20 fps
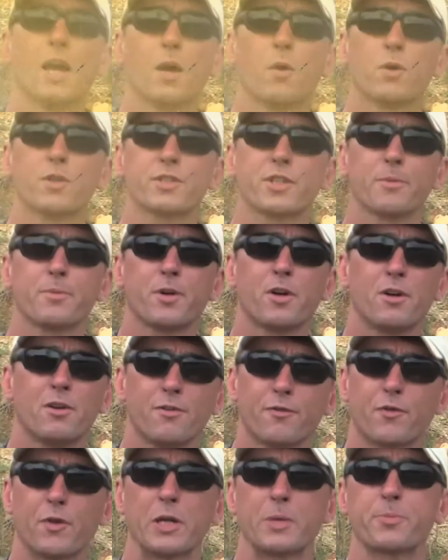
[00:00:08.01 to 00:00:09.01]
Hey, what's up,
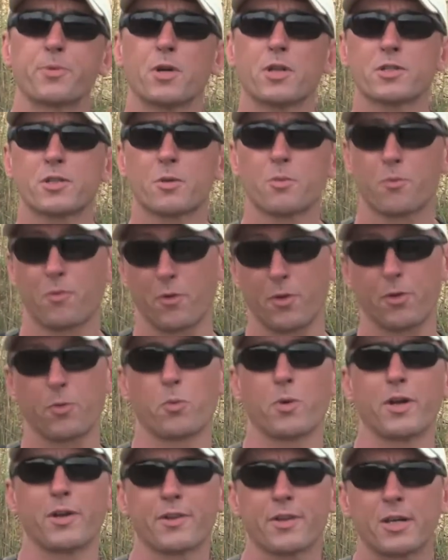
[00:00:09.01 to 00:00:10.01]
y'all? Frank Proctor
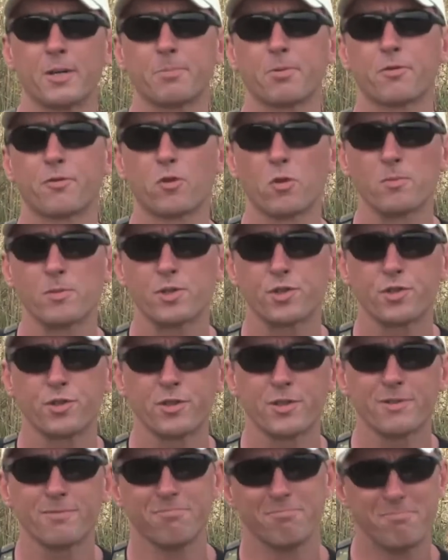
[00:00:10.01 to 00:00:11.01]
with Way of the Gun Performance
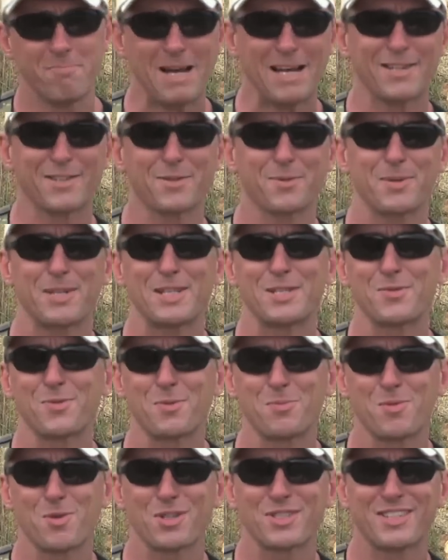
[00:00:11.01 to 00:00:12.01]
Shooting, back at the range
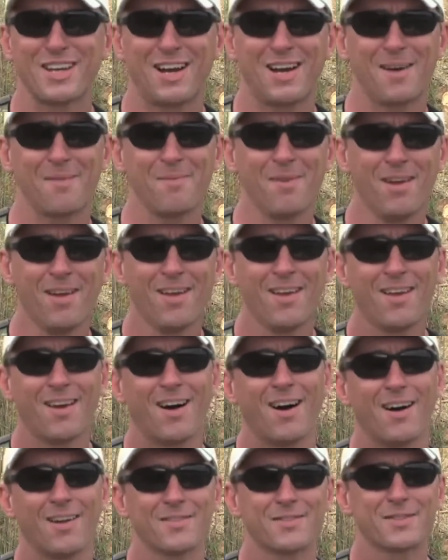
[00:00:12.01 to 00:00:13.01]
one more time.
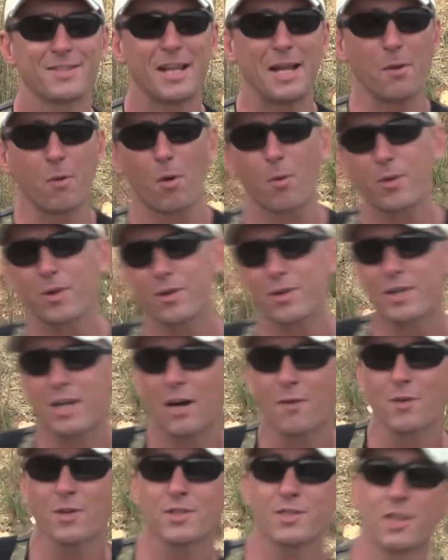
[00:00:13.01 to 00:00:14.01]
Uh, today, what we're going to
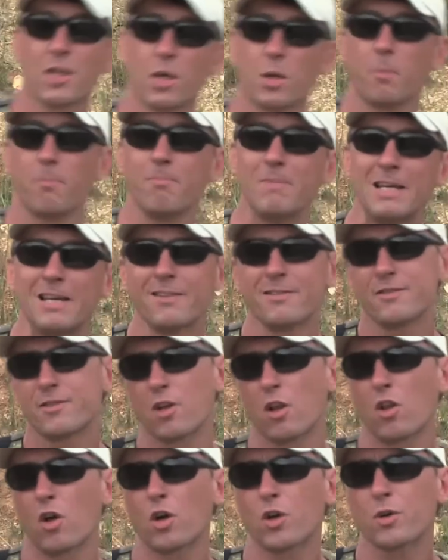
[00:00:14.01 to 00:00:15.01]
cover is a little mid
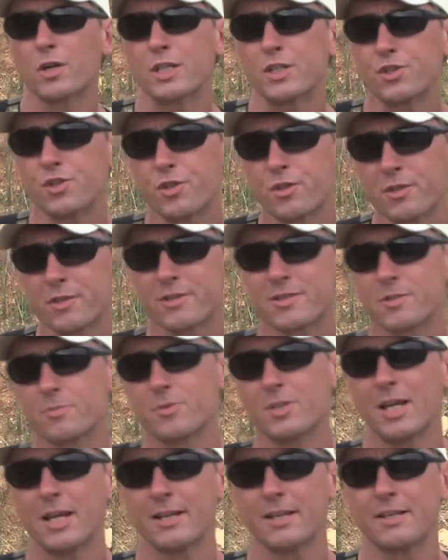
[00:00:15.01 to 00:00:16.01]
to long range shooting,
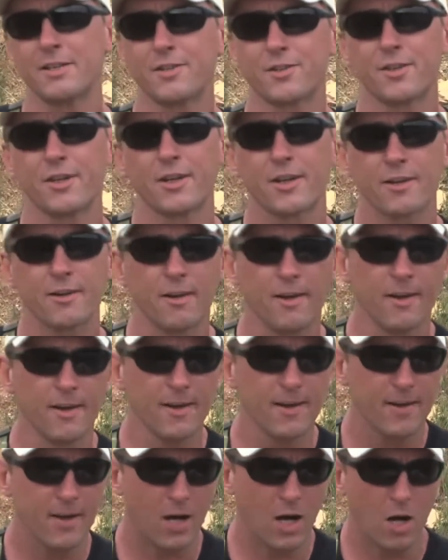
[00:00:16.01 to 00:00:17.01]
some techniques there
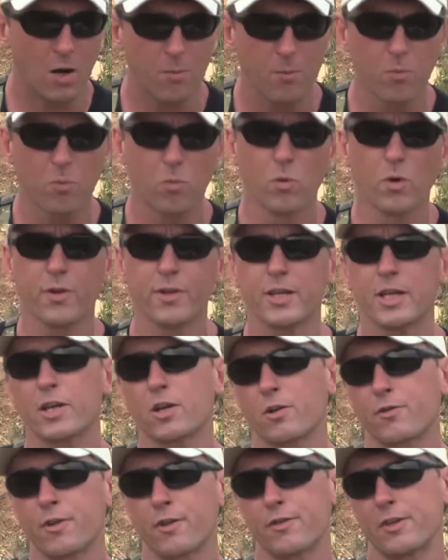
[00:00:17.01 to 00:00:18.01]
um, with
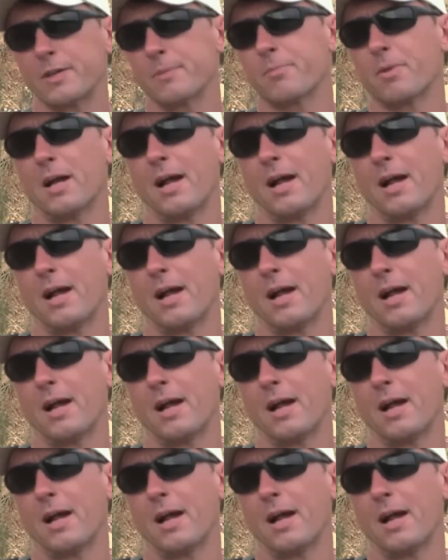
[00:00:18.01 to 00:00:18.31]
the AR-15